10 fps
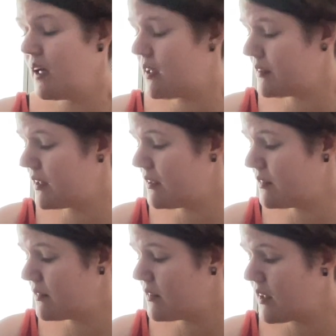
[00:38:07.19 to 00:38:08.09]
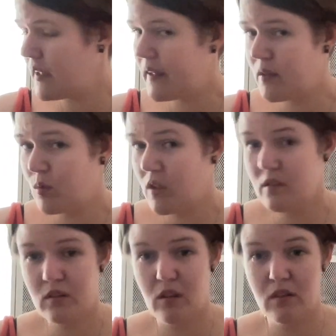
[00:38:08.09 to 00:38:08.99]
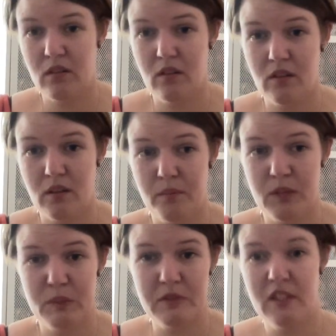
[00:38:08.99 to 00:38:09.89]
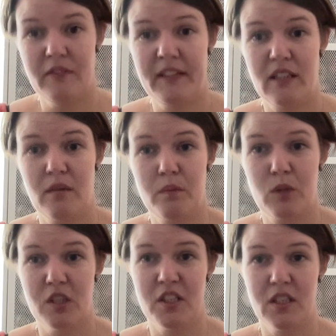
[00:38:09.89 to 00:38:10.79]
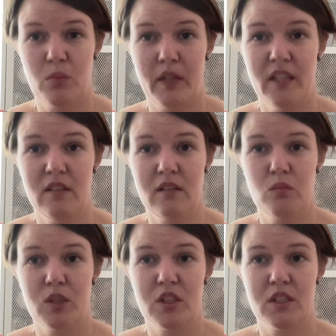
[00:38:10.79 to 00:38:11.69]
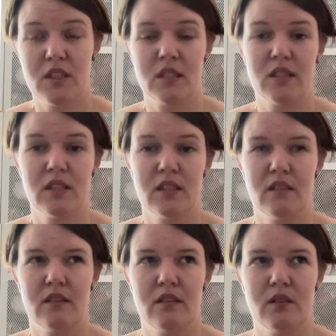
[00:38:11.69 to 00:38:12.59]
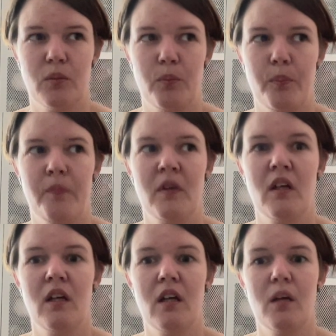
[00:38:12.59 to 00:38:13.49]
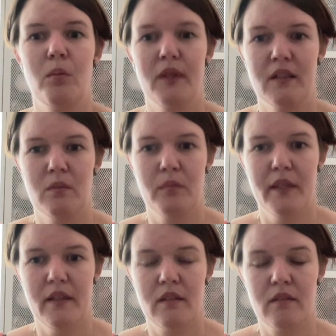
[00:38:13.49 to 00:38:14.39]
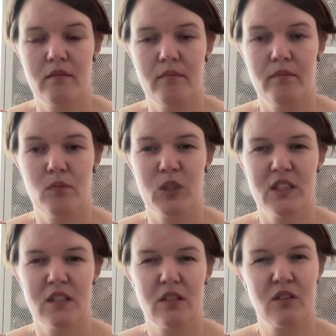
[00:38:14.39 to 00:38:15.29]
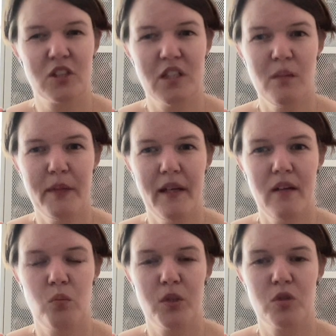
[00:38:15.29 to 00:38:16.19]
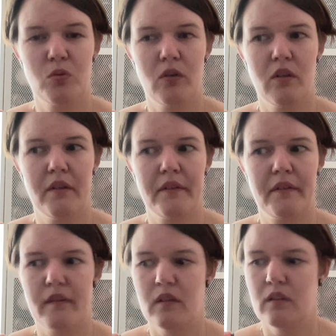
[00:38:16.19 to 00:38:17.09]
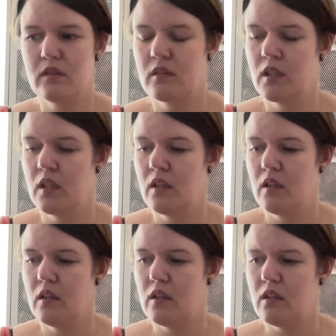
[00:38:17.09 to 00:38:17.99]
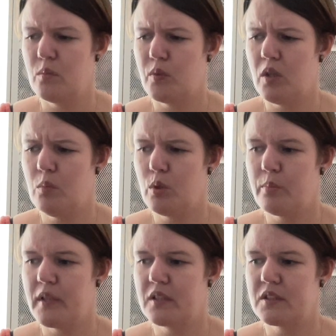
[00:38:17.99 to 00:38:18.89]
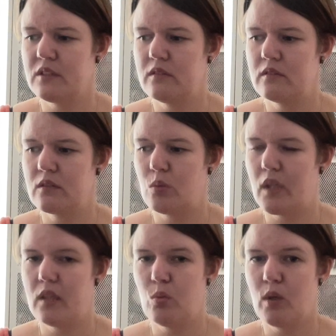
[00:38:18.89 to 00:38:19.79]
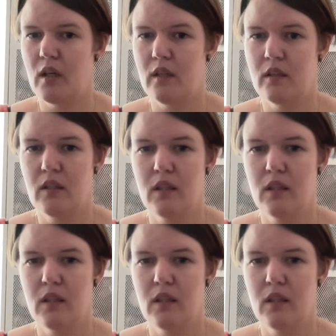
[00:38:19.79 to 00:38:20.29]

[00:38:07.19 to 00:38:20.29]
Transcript: And then I had one specific project in mind, which is the Minton bag, which is a crochet bag, which was in a pom-pom magazine quite a while.